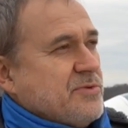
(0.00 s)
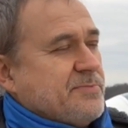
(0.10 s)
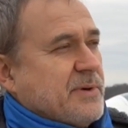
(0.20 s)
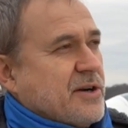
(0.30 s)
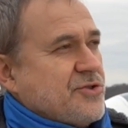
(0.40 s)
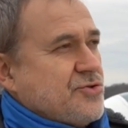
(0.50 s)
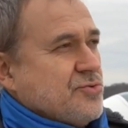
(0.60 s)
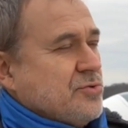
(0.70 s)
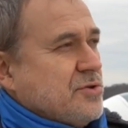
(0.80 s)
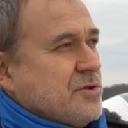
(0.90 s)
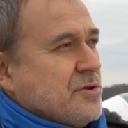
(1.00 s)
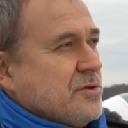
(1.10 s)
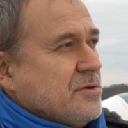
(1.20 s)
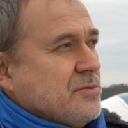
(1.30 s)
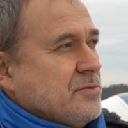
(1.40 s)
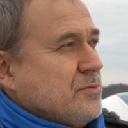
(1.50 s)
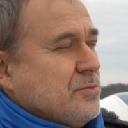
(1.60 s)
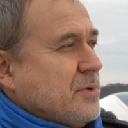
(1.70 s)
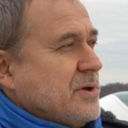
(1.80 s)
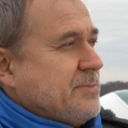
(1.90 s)
with parachute
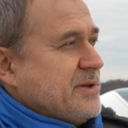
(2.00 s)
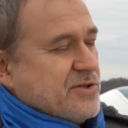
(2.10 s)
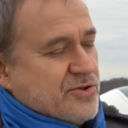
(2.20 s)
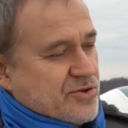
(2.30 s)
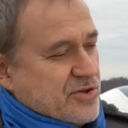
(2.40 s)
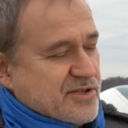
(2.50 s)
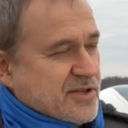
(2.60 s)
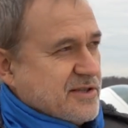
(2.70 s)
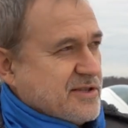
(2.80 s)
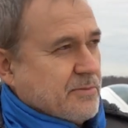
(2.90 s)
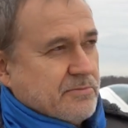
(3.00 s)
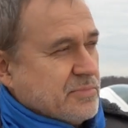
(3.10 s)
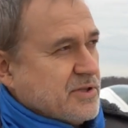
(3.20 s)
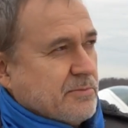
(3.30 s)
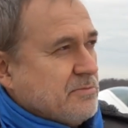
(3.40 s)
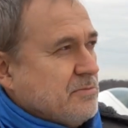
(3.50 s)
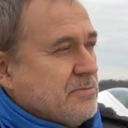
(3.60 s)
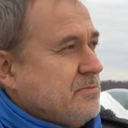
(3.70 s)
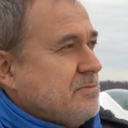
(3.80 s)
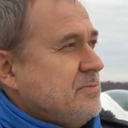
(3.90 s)
when passenger installed
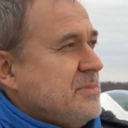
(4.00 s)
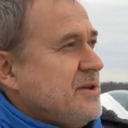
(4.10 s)
some